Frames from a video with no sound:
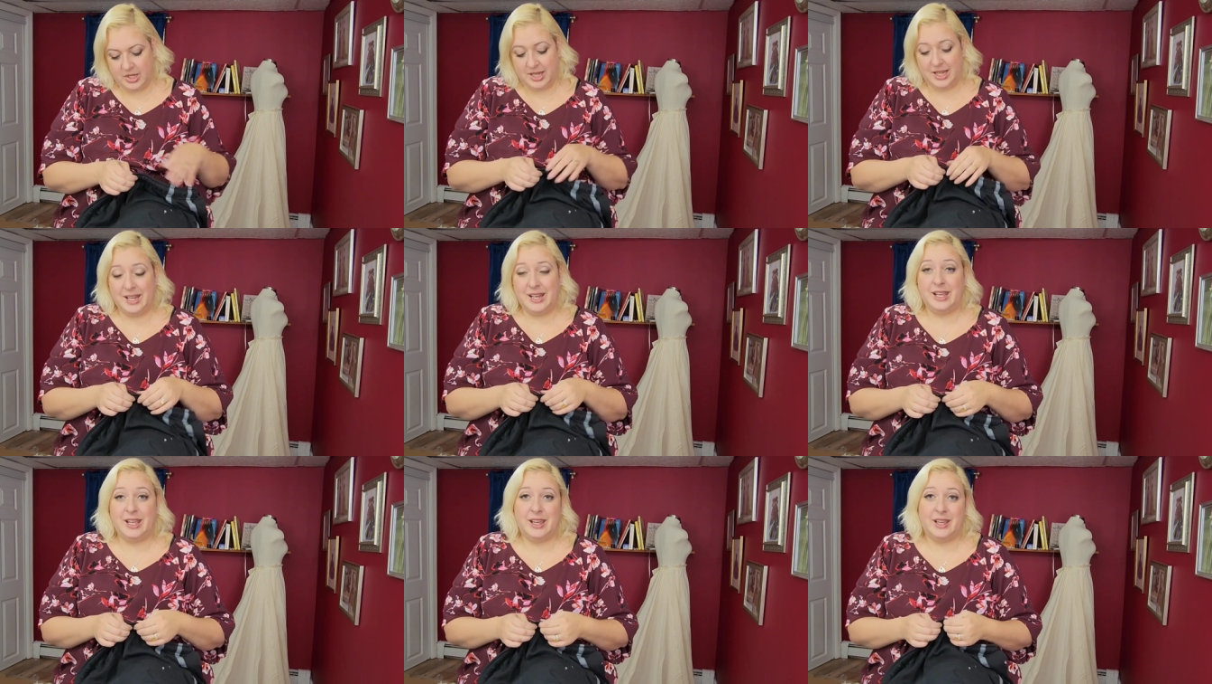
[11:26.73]

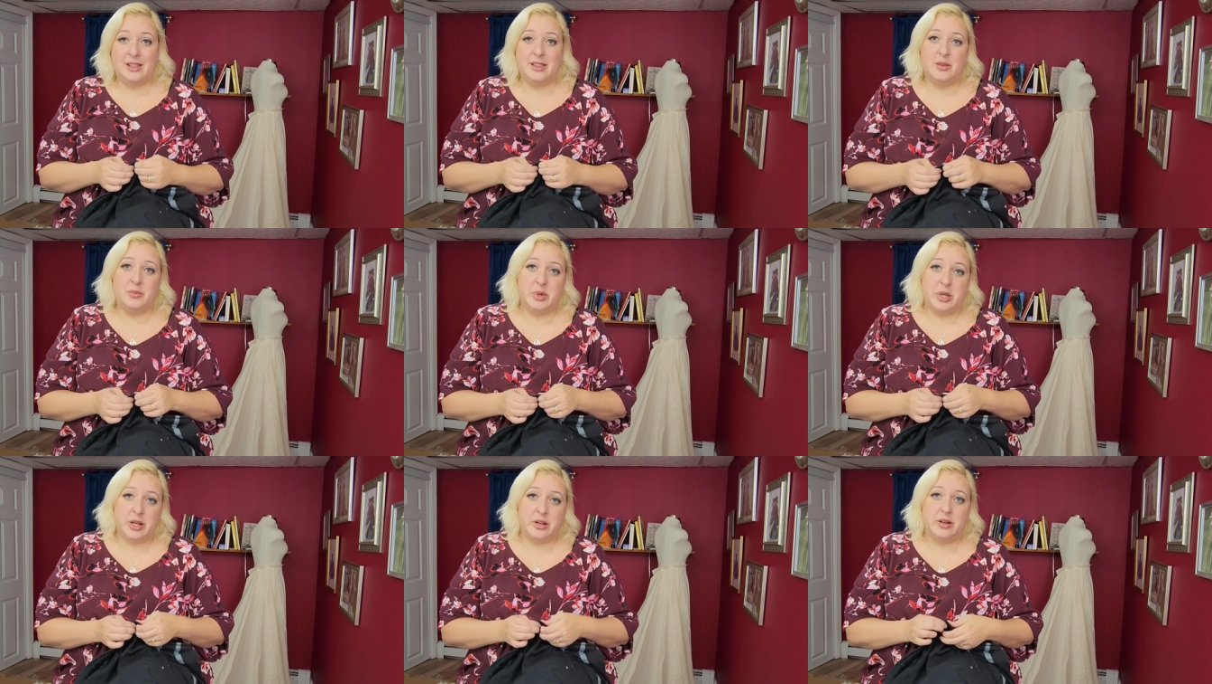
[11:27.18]
And again, the
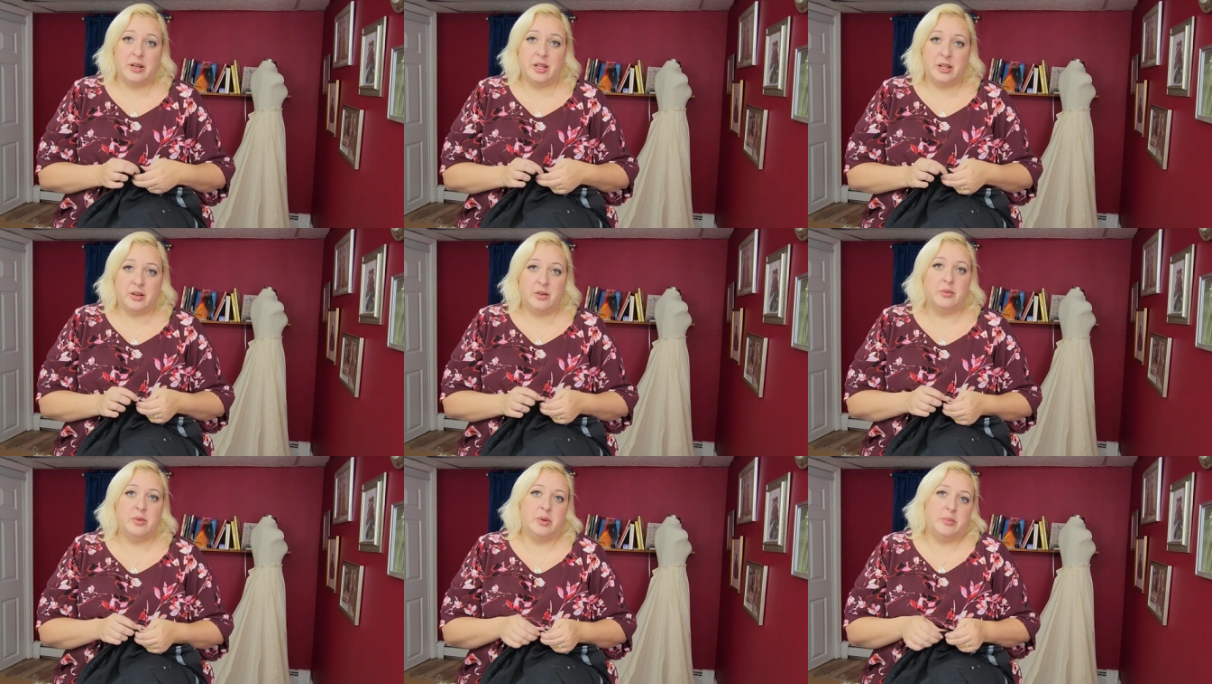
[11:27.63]
bigger
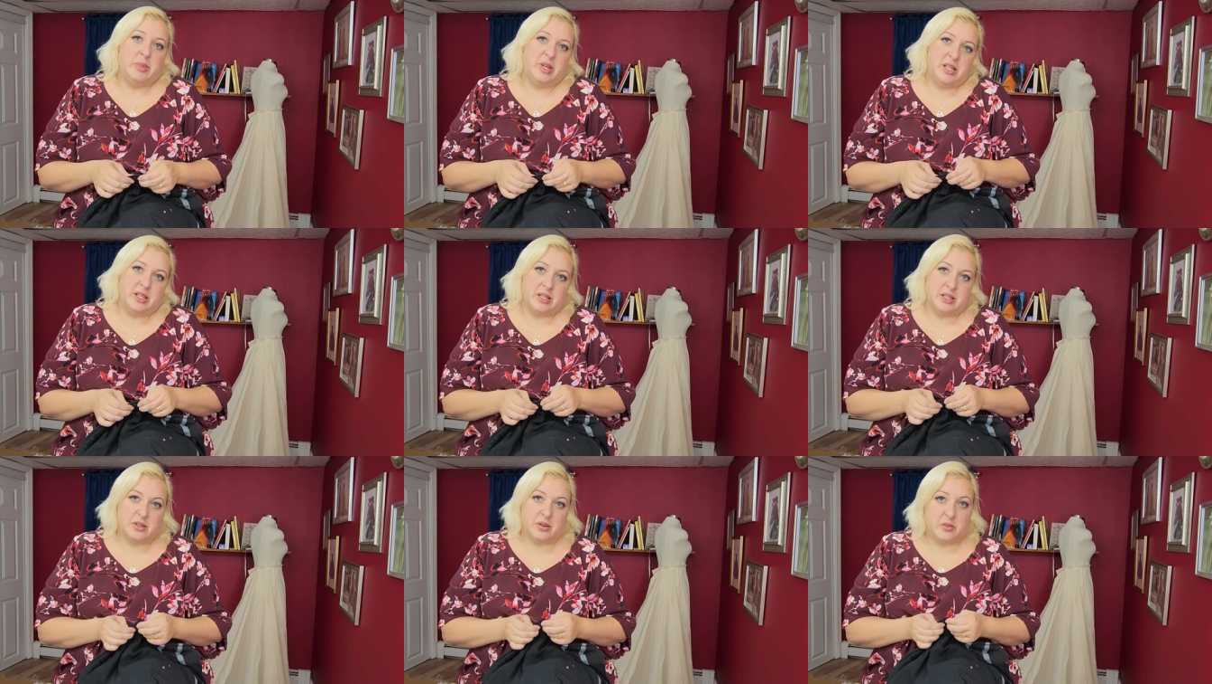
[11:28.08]
needle would have
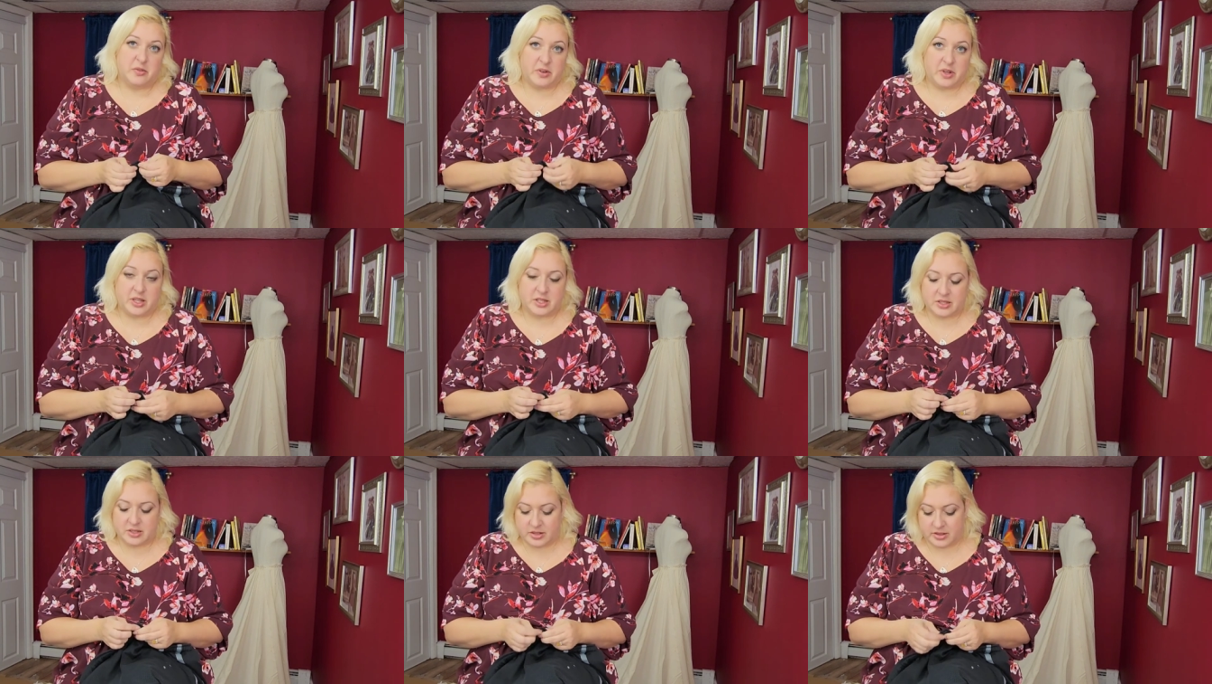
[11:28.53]
made this go
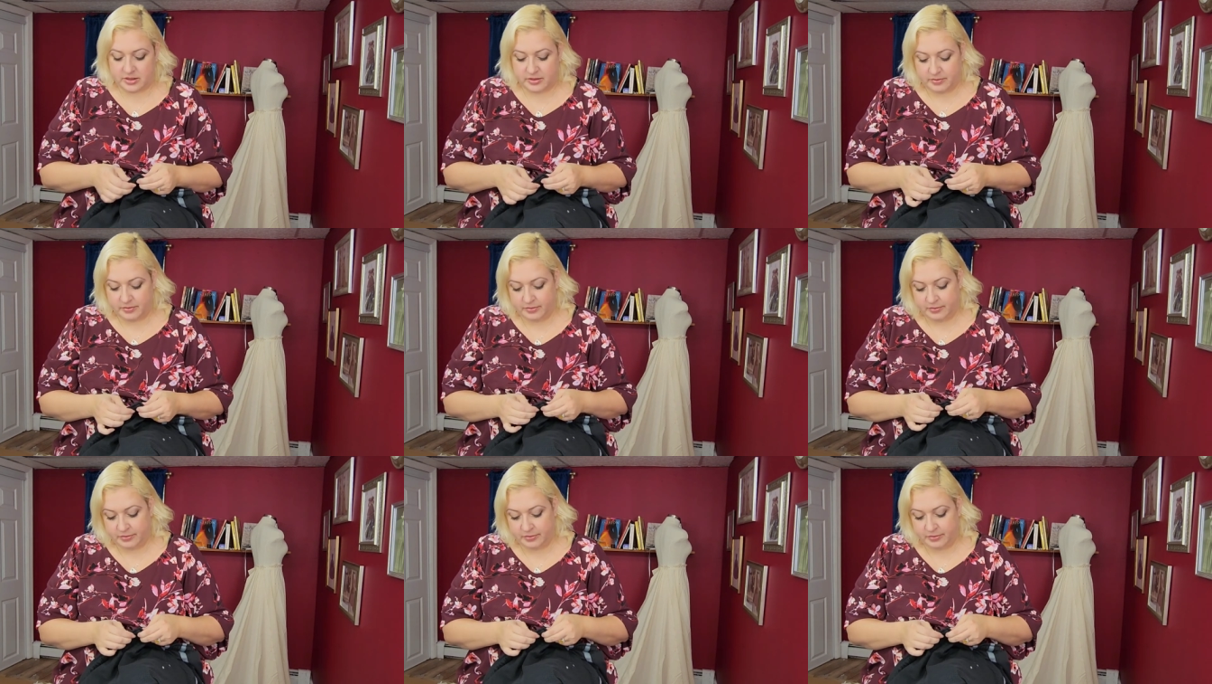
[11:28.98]
faster.